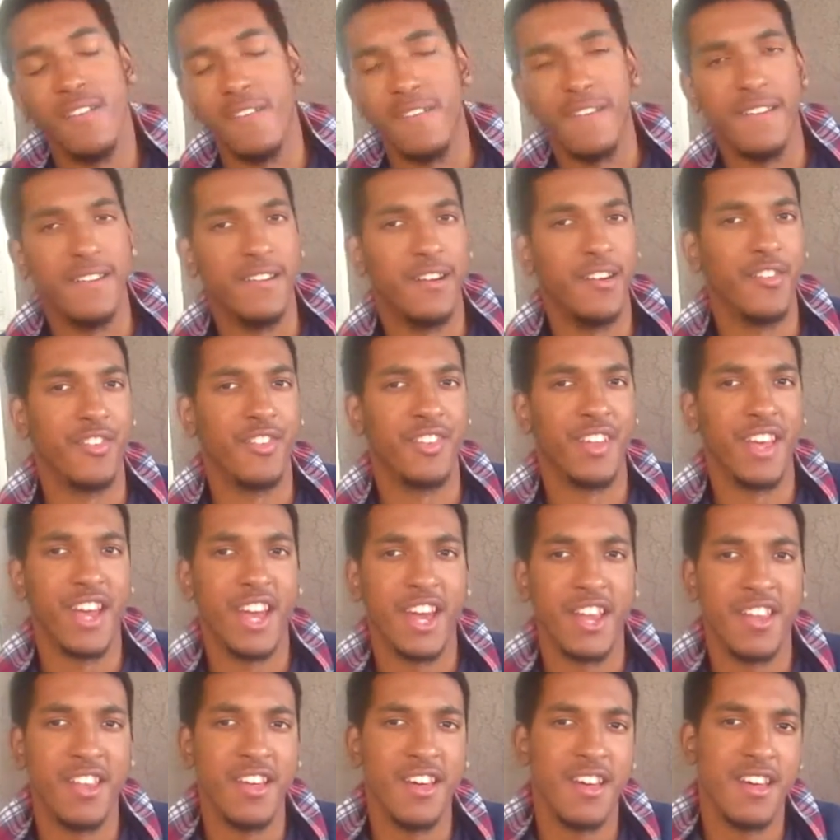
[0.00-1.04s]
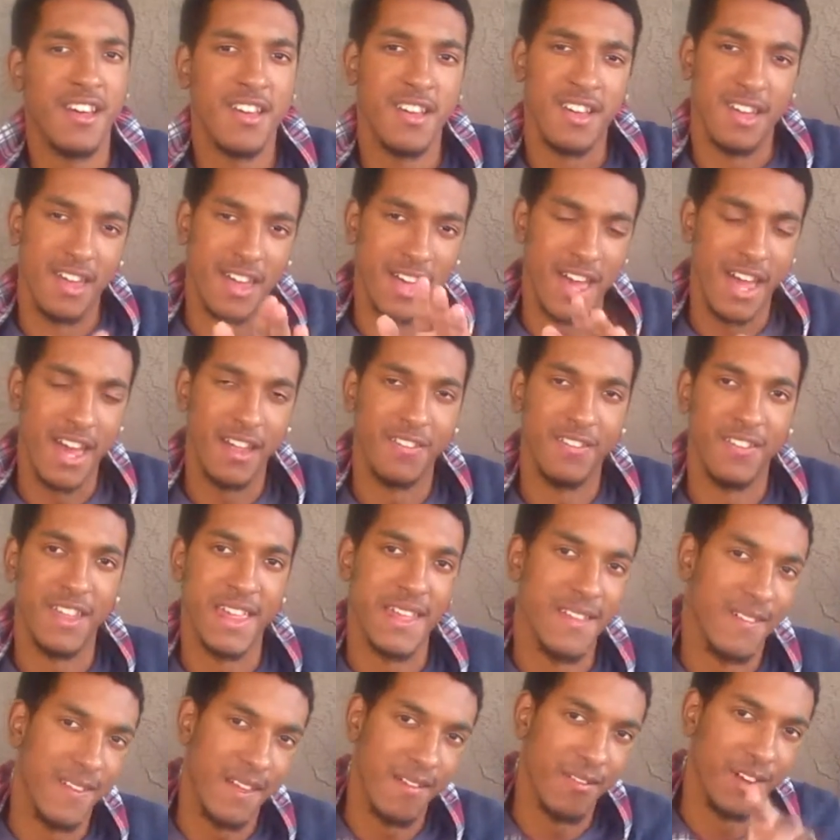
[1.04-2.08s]
You know what I'm saying? And
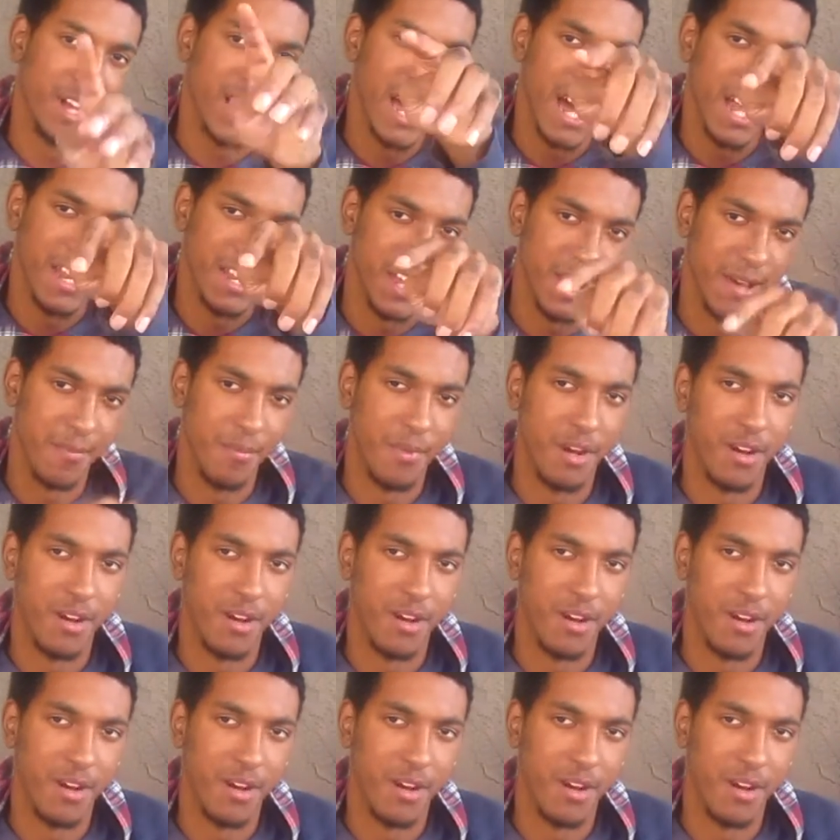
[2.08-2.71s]
then leave a goddamn